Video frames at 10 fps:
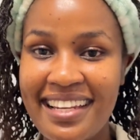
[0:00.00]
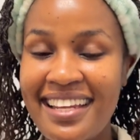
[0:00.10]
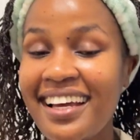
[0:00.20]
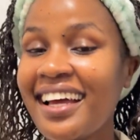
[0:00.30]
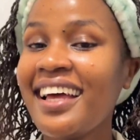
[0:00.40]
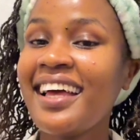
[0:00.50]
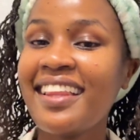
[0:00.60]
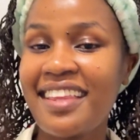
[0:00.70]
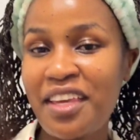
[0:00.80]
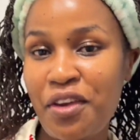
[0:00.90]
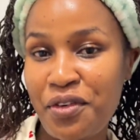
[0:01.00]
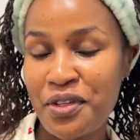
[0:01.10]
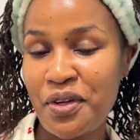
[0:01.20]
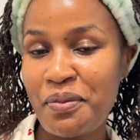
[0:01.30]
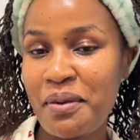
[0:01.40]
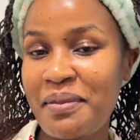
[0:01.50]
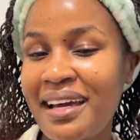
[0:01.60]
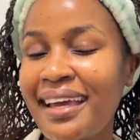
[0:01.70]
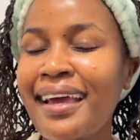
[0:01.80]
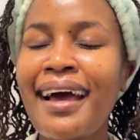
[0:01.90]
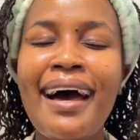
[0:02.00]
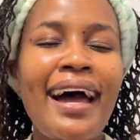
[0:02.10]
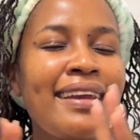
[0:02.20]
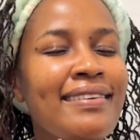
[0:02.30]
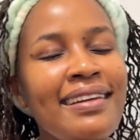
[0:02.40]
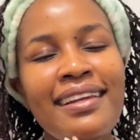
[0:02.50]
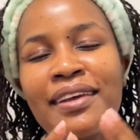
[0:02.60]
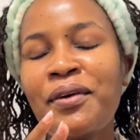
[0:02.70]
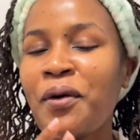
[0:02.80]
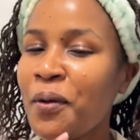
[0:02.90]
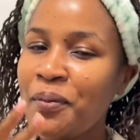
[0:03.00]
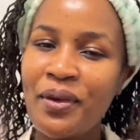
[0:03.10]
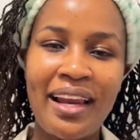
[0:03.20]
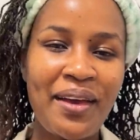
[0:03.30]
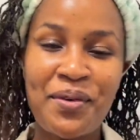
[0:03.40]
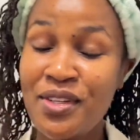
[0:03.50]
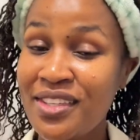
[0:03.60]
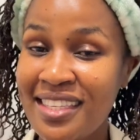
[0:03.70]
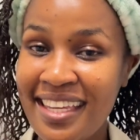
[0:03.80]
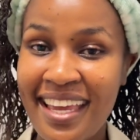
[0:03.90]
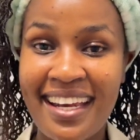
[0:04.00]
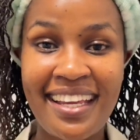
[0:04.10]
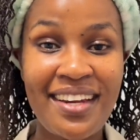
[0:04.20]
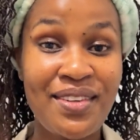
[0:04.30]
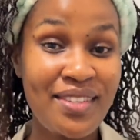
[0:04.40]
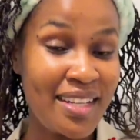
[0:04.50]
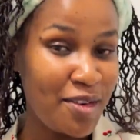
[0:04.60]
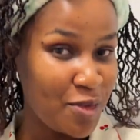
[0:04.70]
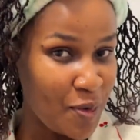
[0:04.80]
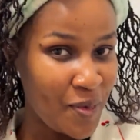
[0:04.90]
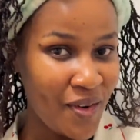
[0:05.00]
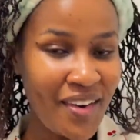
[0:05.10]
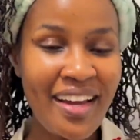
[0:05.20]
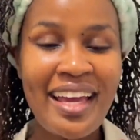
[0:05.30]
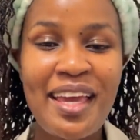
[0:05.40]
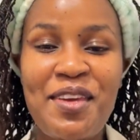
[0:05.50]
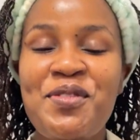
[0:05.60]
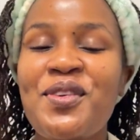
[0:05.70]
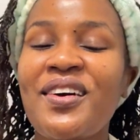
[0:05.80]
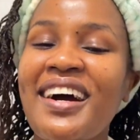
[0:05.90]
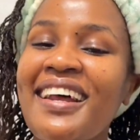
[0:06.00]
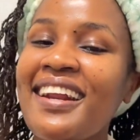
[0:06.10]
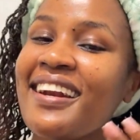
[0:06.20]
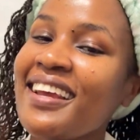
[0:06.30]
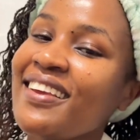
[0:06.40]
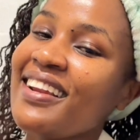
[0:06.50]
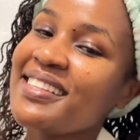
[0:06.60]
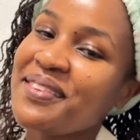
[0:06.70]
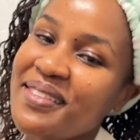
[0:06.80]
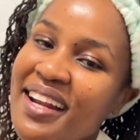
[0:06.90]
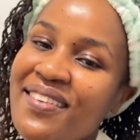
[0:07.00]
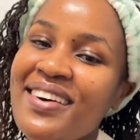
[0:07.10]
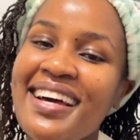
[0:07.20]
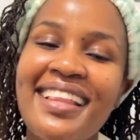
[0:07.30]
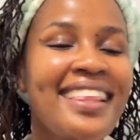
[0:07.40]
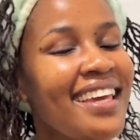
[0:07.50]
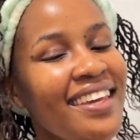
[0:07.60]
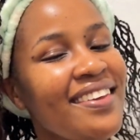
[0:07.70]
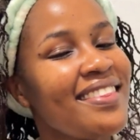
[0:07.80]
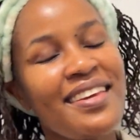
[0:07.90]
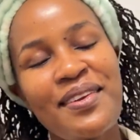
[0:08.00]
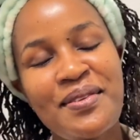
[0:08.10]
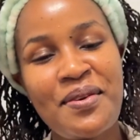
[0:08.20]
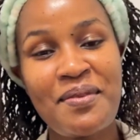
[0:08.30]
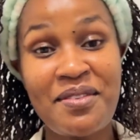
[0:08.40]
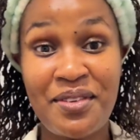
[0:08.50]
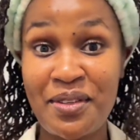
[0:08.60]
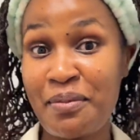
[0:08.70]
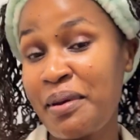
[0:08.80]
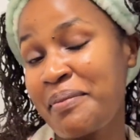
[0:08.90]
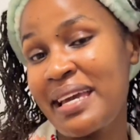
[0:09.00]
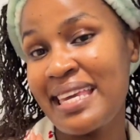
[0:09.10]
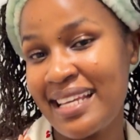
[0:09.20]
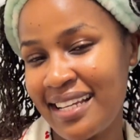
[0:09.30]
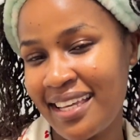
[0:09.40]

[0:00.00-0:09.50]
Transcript: Lydia. Thank you for stopping by. I really hope you like what you see and get to stay for more. If you are a regular subscriber, thank you so much for stopping by yet